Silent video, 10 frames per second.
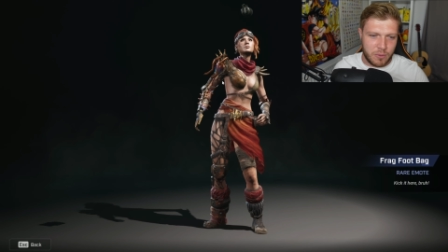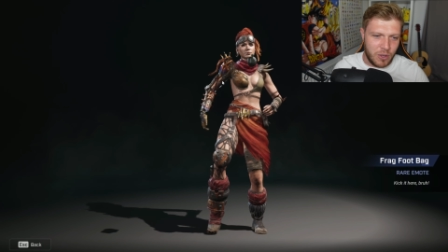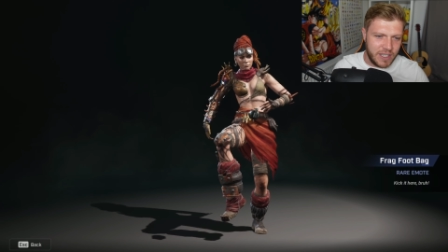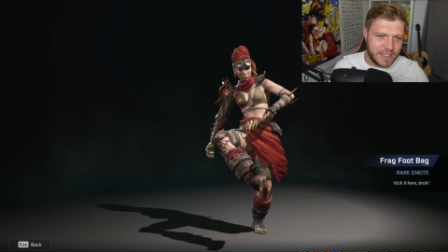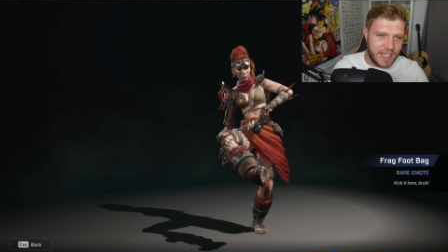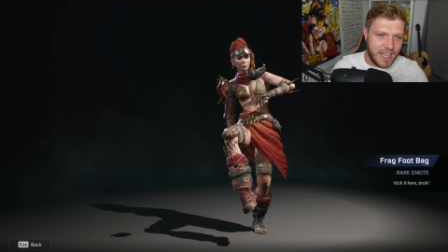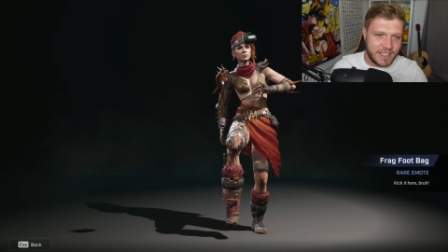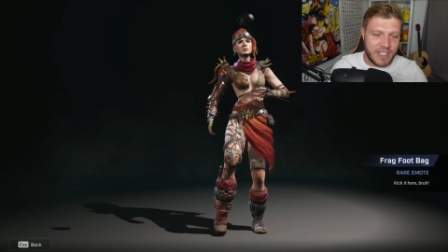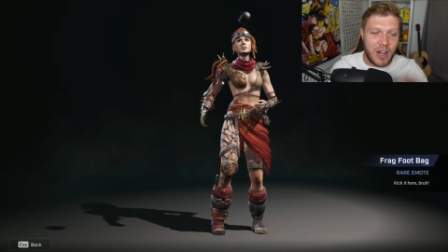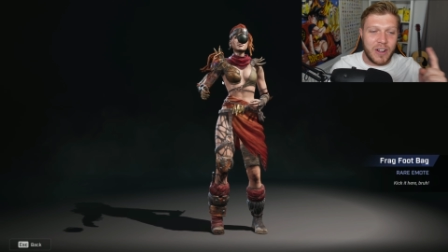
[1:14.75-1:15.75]
What is
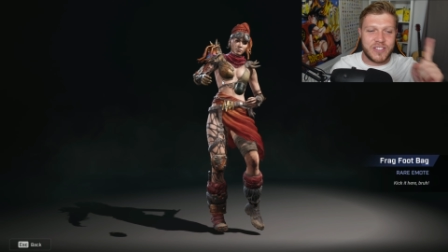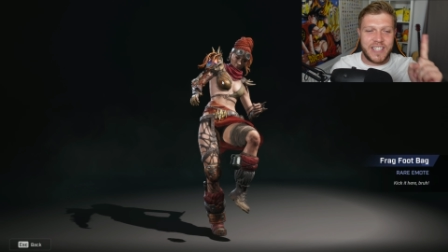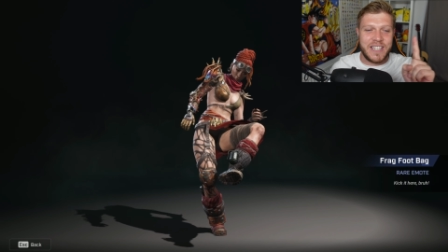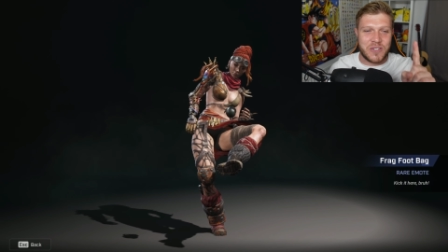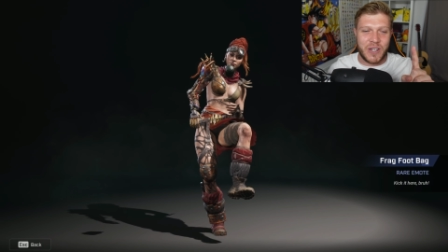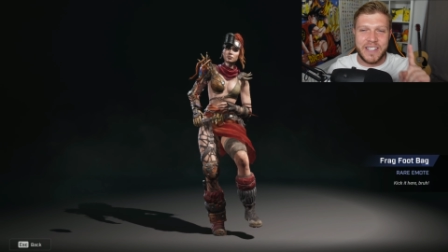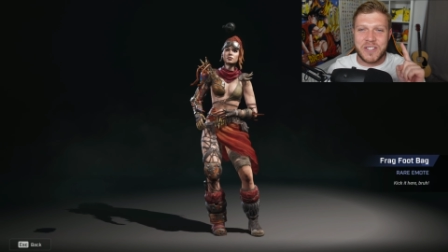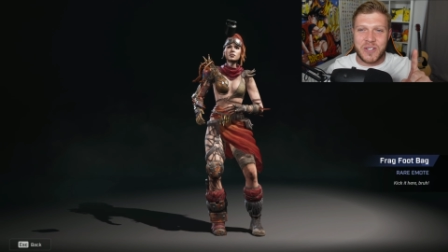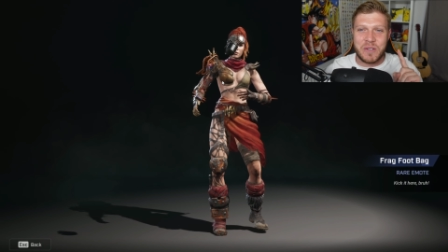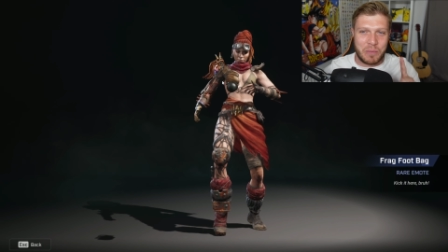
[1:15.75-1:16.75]
this? Oh, I've seen this one.
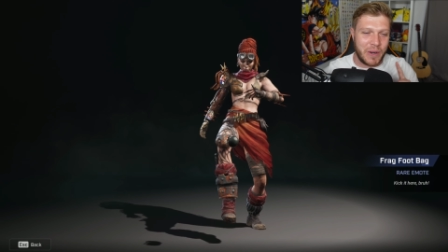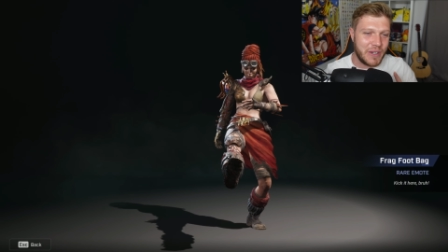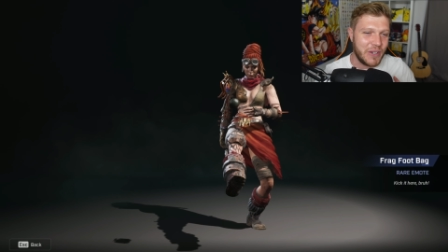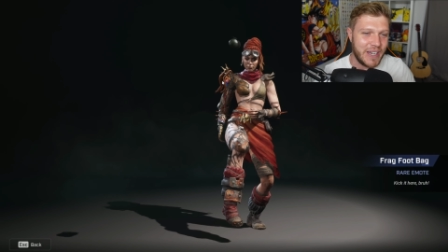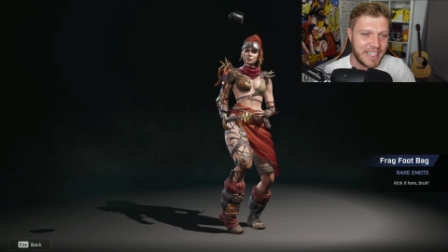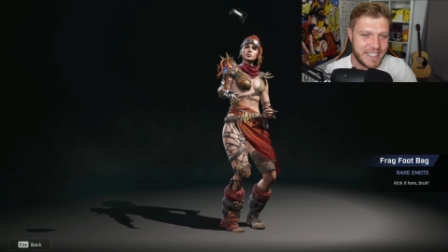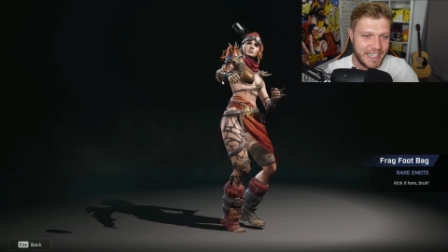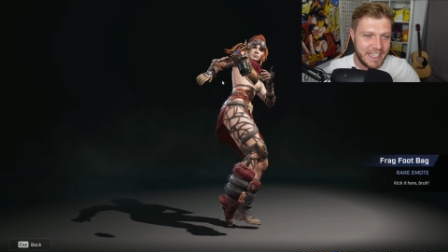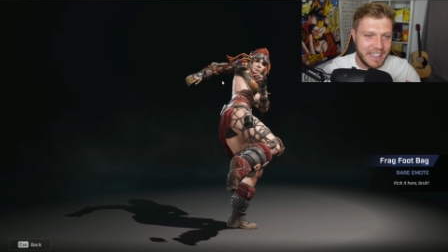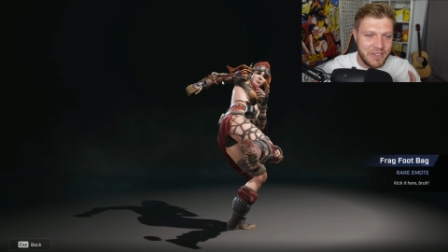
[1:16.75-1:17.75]
This one's pretty good,
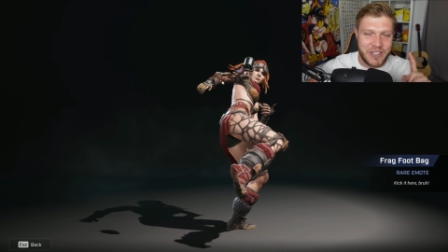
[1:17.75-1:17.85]
actually.